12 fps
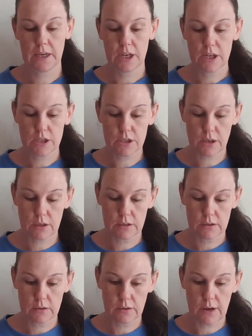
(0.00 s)

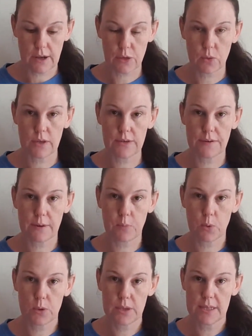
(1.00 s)
So I thought if I
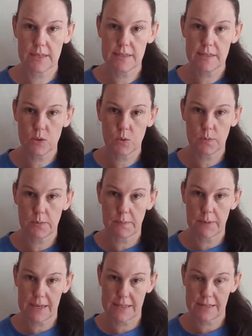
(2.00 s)
bought this, it would be
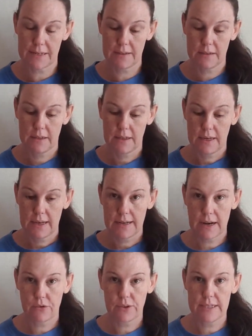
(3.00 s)
better.
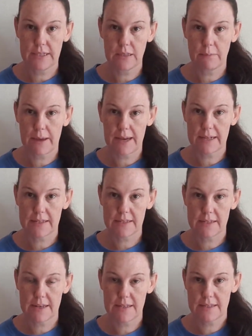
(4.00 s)
Now reading the back, it
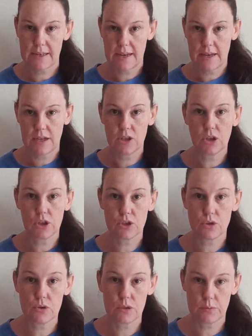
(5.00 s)
says they're not
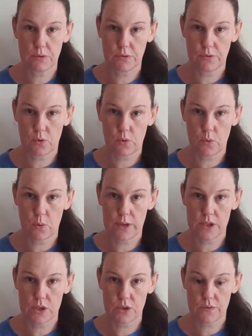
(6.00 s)
suitable for wet
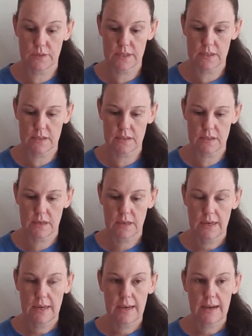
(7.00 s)
surfaces.
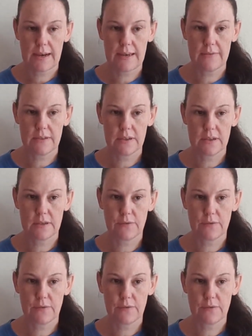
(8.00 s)
However, the